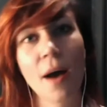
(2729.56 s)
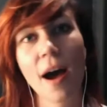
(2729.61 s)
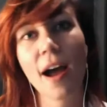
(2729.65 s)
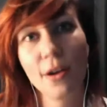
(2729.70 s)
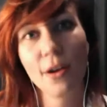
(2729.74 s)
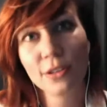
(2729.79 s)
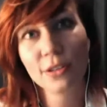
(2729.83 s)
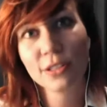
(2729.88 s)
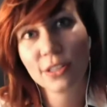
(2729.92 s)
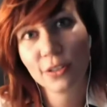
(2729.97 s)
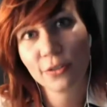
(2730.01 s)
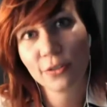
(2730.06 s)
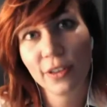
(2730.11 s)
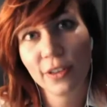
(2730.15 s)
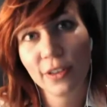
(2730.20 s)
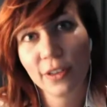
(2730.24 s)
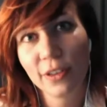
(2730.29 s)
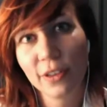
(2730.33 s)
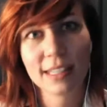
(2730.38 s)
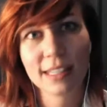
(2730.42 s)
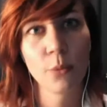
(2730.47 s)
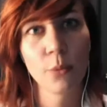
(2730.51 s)
I also feel
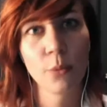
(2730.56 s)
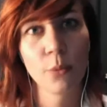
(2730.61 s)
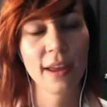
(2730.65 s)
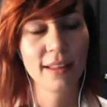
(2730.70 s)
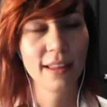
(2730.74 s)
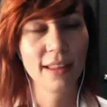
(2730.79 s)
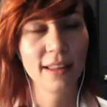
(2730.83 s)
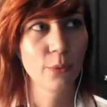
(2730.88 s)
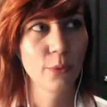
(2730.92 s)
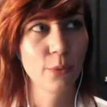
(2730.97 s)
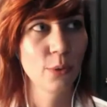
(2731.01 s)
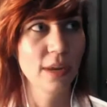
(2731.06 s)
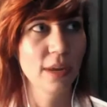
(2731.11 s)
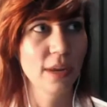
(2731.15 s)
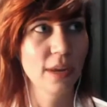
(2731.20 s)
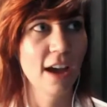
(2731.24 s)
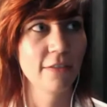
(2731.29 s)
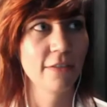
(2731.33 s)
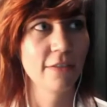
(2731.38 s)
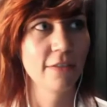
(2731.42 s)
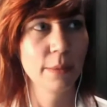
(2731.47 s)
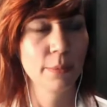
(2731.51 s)
the same way, like when we
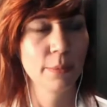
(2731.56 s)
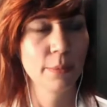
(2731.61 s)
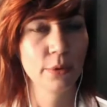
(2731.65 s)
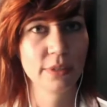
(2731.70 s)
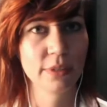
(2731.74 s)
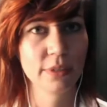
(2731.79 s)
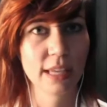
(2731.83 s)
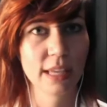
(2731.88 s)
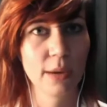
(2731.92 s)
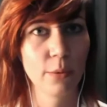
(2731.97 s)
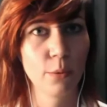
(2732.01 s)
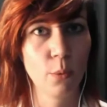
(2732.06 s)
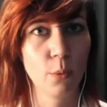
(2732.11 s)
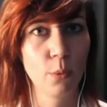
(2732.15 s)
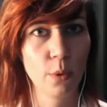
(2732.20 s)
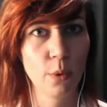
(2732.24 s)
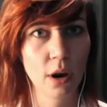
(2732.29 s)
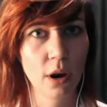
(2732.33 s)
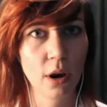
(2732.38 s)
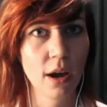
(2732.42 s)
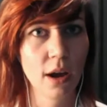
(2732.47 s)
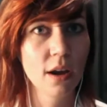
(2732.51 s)
have people who say, well, we're